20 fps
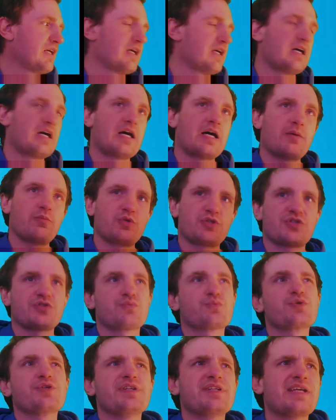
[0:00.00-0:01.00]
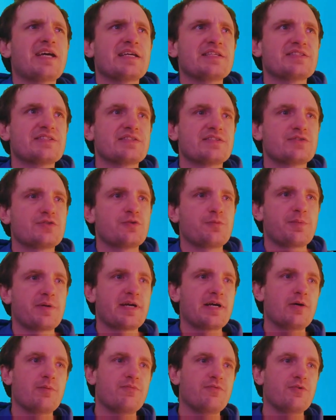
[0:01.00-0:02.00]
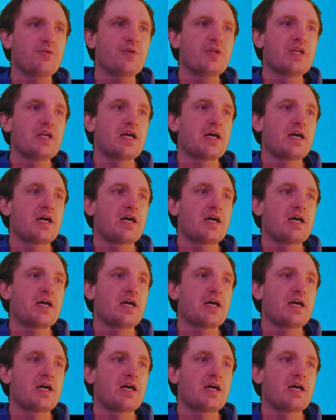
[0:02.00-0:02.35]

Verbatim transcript: Um, which is really nice. It's super helpful.